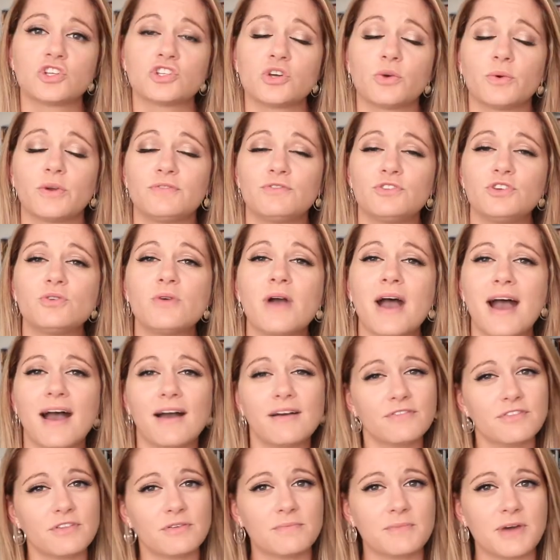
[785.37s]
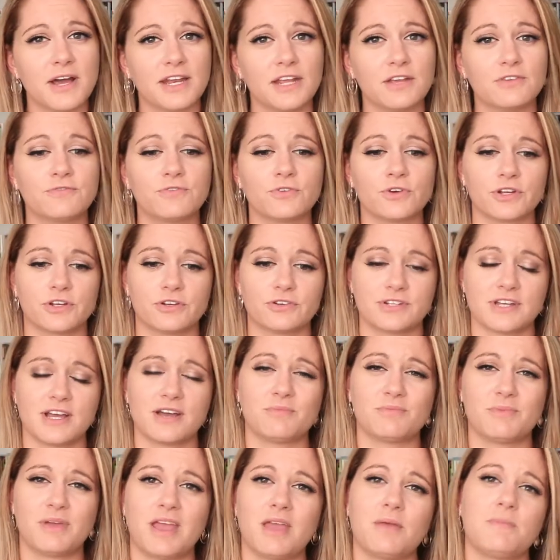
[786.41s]
So if you have the money for your
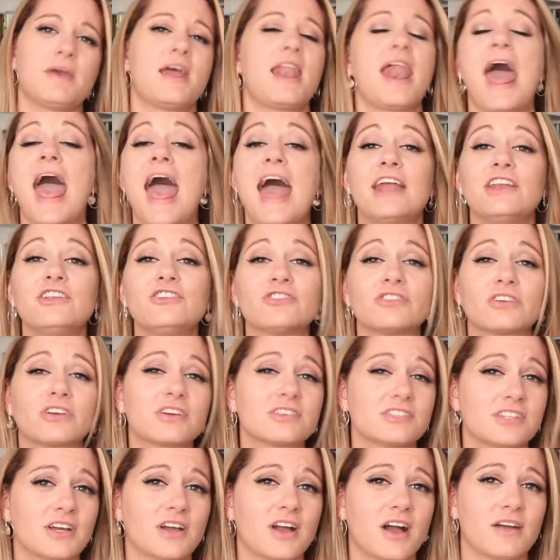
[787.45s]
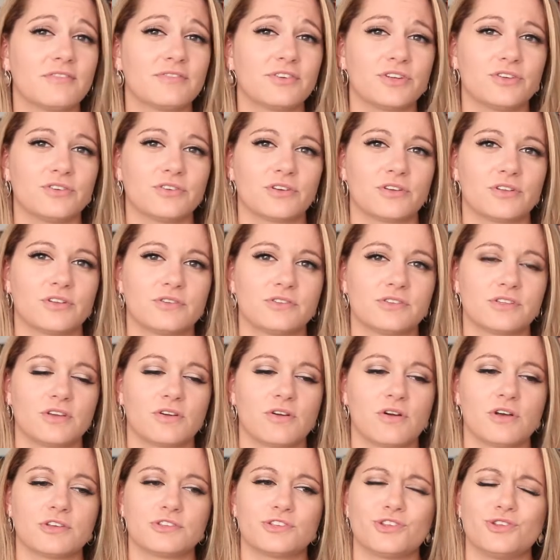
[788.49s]
down payment and your, to cover your closing
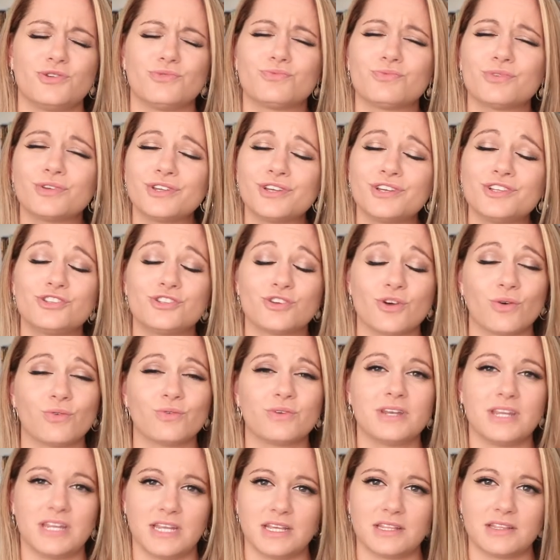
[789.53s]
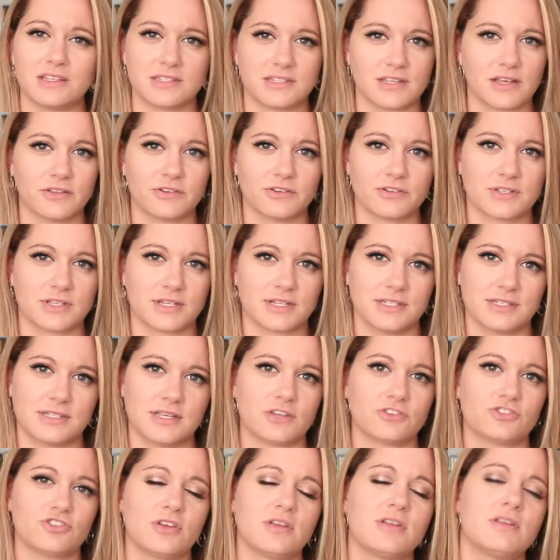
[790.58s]
costs and you really don't need the seller's
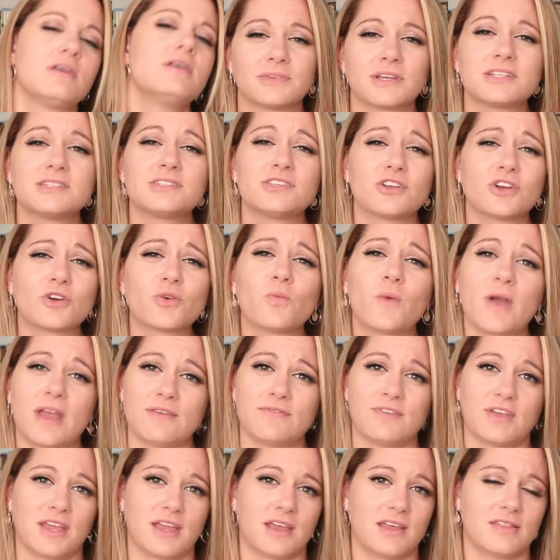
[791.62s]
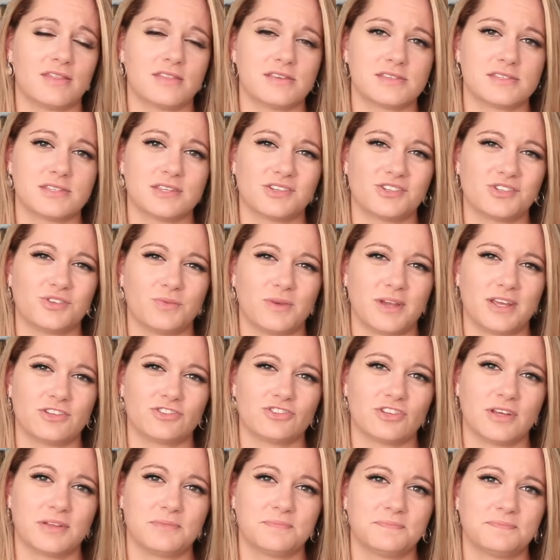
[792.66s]
concession, consider waiving it in this
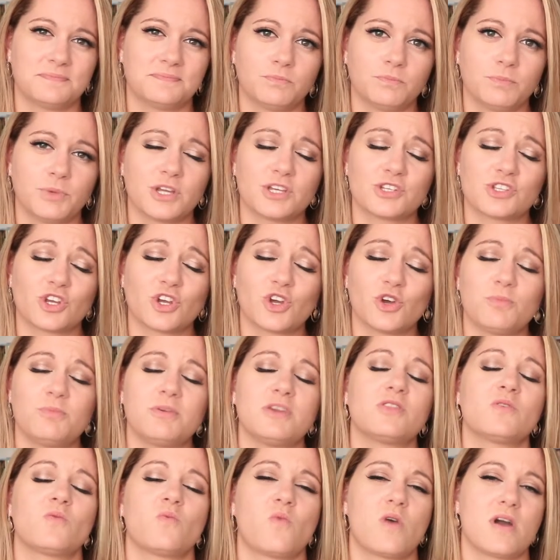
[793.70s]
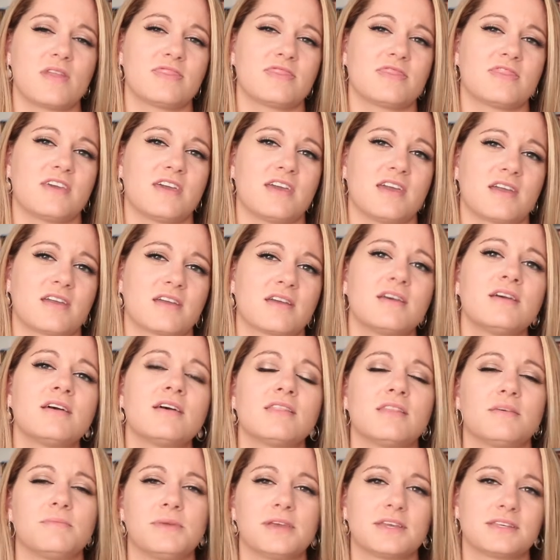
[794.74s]
situation because it could be the one thing
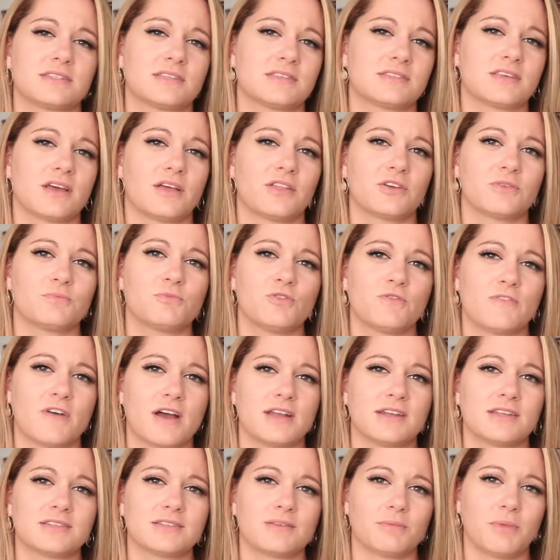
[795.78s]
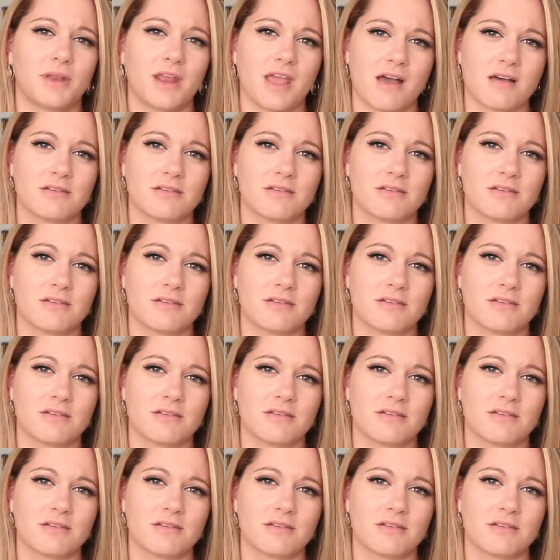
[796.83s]
that makes the seller move on to somebody